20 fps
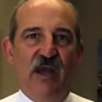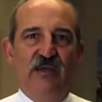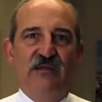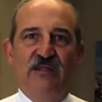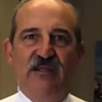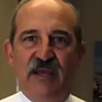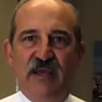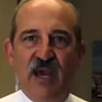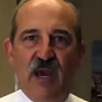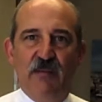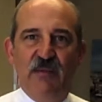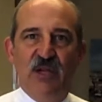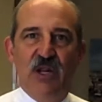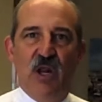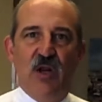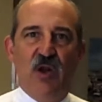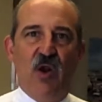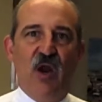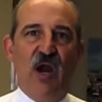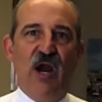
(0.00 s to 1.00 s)
and today I'm in
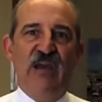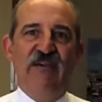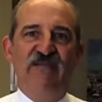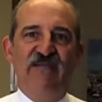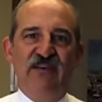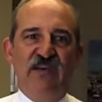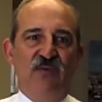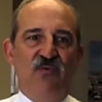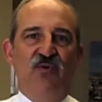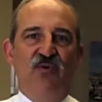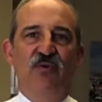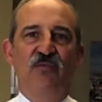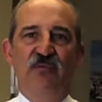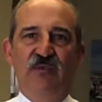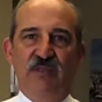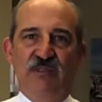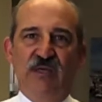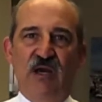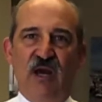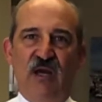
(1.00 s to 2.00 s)
our IV room
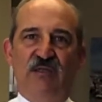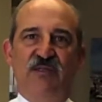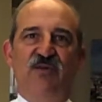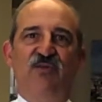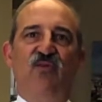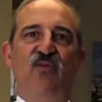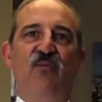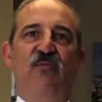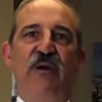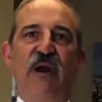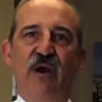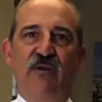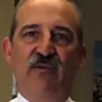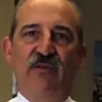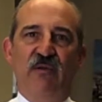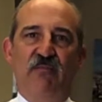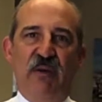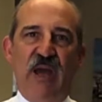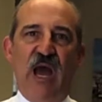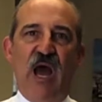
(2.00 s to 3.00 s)
to talk to you
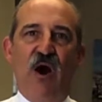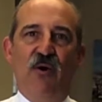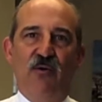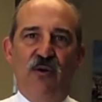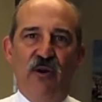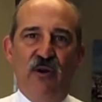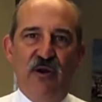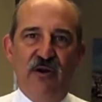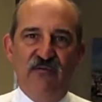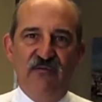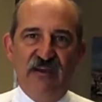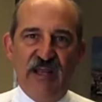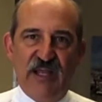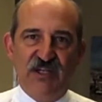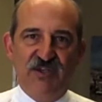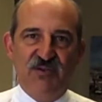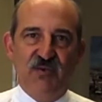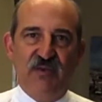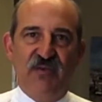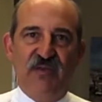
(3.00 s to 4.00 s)
about the power of
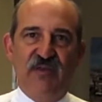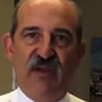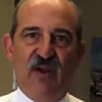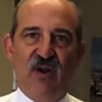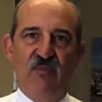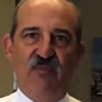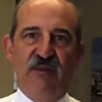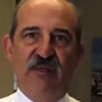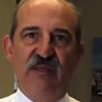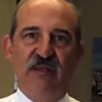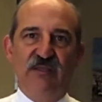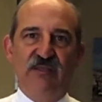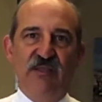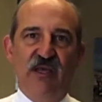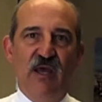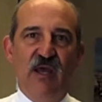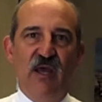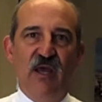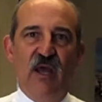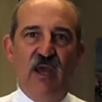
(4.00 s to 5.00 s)
natural therapies
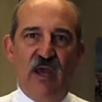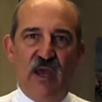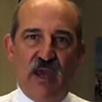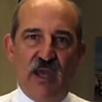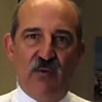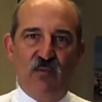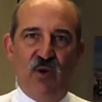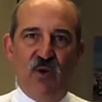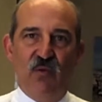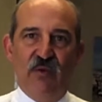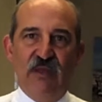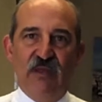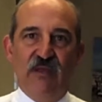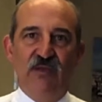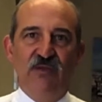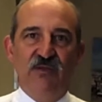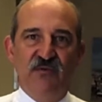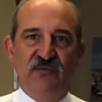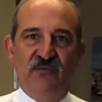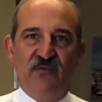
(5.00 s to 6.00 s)
and what we
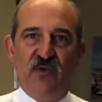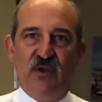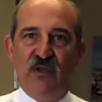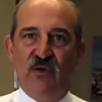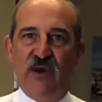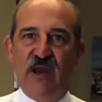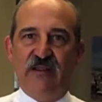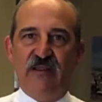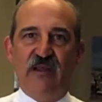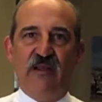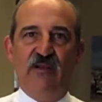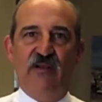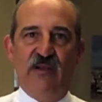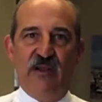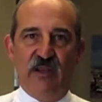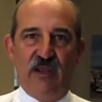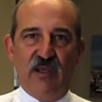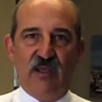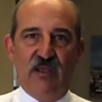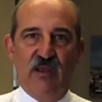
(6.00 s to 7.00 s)
can do for you at the
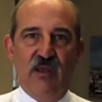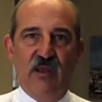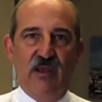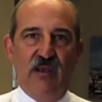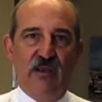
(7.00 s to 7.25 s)
clinic.